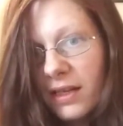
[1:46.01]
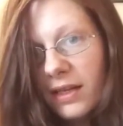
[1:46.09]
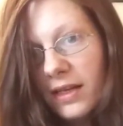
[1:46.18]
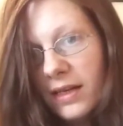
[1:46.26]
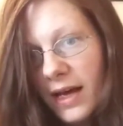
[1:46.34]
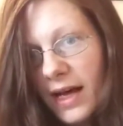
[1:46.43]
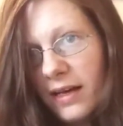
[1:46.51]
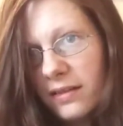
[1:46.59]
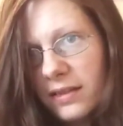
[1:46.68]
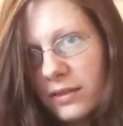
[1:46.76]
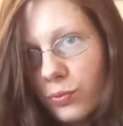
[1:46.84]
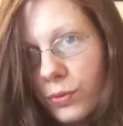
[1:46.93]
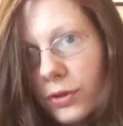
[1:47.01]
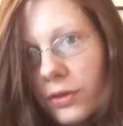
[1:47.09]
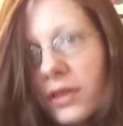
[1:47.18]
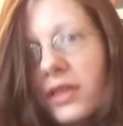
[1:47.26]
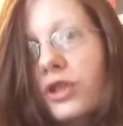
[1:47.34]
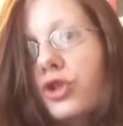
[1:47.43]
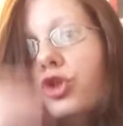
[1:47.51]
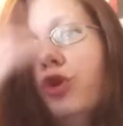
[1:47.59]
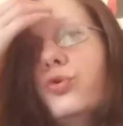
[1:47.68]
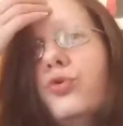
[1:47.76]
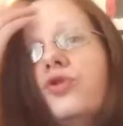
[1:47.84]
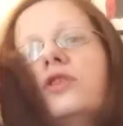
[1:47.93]
and how this word is
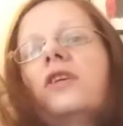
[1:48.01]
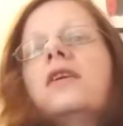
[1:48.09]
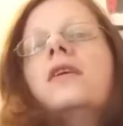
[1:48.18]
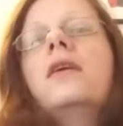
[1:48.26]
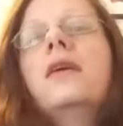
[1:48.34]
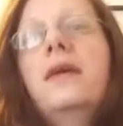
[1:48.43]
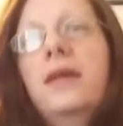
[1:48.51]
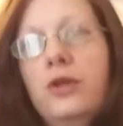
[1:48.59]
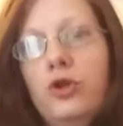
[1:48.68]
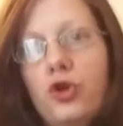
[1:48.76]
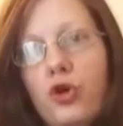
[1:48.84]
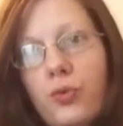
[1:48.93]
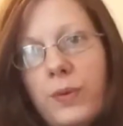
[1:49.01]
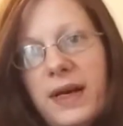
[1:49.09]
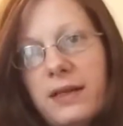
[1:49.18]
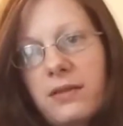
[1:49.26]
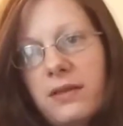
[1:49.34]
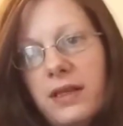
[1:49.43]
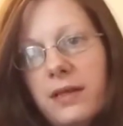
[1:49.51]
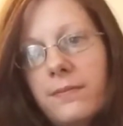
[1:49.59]
used incorrectly.